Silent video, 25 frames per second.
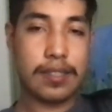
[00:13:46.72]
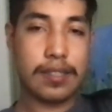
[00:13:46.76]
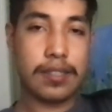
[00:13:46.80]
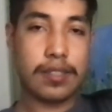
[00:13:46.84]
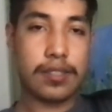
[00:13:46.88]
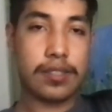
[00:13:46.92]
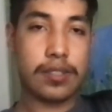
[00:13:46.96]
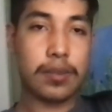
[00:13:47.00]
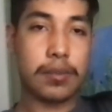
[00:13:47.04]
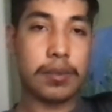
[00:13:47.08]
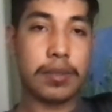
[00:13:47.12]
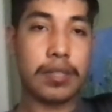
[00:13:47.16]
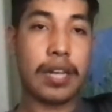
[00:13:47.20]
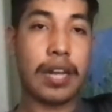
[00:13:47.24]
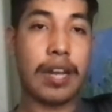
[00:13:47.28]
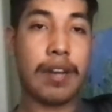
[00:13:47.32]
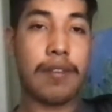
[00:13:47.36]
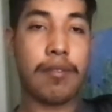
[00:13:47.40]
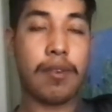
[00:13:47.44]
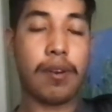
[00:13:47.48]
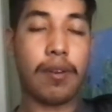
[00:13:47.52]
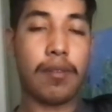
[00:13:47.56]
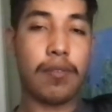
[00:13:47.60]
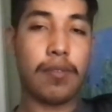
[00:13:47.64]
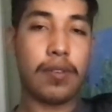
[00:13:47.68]
so we
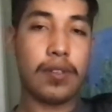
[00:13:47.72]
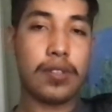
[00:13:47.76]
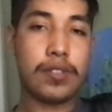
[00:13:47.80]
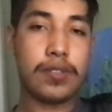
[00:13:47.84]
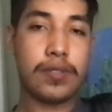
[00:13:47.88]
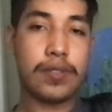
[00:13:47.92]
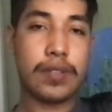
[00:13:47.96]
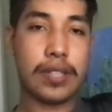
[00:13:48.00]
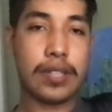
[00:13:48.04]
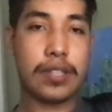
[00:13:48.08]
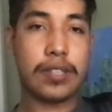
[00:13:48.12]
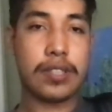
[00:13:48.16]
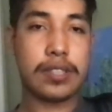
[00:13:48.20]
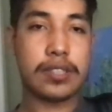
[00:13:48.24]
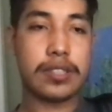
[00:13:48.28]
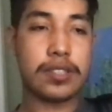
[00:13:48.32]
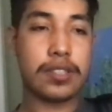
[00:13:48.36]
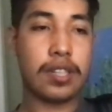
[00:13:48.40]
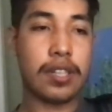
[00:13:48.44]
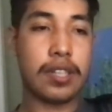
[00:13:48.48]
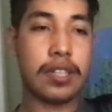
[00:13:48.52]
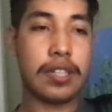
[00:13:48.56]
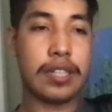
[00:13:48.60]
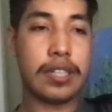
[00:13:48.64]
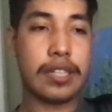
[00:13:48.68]
have our 1st finger
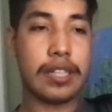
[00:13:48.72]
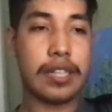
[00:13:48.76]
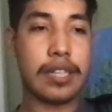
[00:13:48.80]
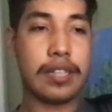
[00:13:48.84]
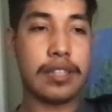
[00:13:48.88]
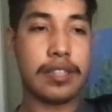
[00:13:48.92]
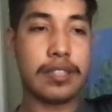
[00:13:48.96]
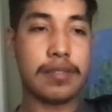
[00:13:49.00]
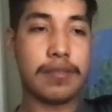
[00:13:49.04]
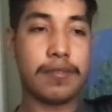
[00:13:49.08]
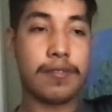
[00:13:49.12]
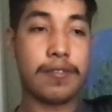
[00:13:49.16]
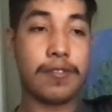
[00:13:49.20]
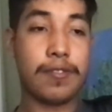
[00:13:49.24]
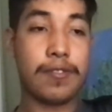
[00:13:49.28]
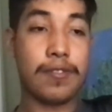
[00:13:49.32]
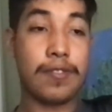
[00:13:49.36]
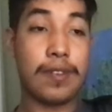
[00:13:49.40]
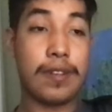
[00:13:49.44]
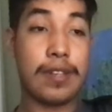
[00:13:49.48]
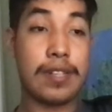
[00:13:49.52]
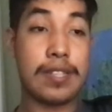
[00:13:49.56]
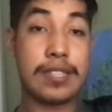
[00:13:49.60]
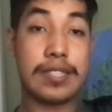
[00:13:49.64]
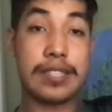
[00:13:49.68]
starting in the
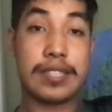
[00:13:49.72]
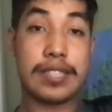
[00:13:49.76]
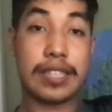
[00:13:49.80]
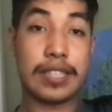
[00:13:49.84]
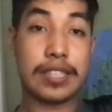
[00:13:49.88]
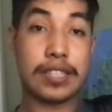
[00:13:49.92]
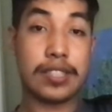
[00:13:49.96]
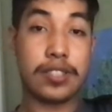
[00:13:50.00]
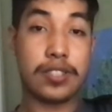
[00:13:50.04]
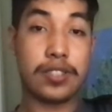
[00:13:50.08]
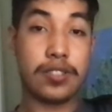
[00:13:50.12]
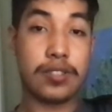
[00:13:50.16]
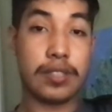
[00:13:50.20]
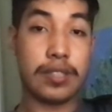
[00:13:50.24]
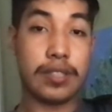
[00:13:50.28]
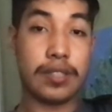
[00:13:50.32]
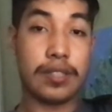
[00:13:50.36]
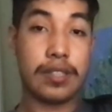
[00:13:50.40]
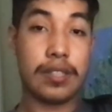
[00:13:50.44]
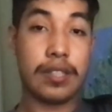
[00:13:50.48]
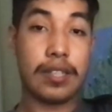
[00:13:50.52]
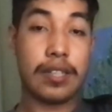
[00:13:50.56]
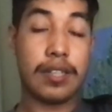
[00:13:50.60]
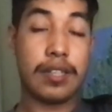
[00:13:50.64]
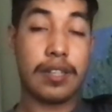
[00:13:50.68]
2nd string.
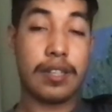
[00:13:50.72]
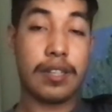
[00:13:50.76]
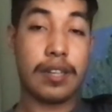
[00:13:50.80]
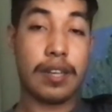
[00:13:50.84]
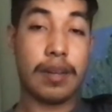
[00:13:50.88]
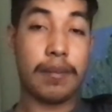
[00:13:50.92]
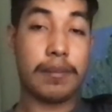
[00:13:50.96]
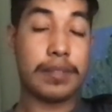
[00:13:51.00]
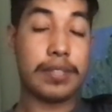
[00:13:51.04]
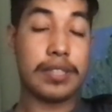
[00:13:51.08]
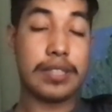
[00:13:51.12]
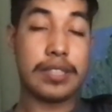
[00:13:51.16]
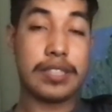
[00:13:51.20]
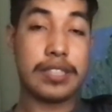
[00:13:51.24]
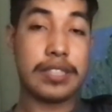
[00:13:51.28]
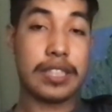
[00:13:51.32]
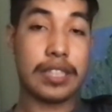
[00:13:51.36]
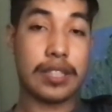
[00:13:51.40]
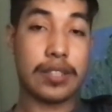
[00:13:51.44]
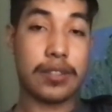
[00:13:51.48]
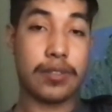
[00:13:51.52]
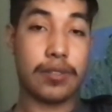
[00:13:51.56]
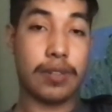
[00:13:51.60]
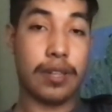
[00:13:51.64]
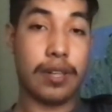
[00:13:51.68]
I mean the
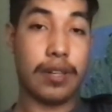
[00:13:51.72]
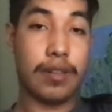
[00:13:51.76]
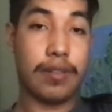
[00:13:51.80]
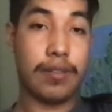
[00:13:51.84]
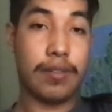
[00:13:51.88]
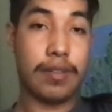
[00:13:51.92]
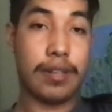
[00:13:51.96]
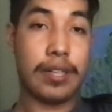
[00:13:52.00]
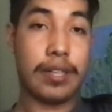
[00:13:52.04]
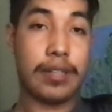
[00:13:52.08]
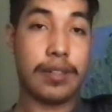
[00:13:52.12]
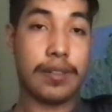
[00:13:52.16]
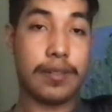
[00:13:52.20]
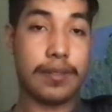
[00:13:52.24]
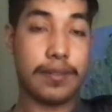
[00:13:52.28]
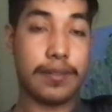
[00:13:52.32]
2nd fret, right?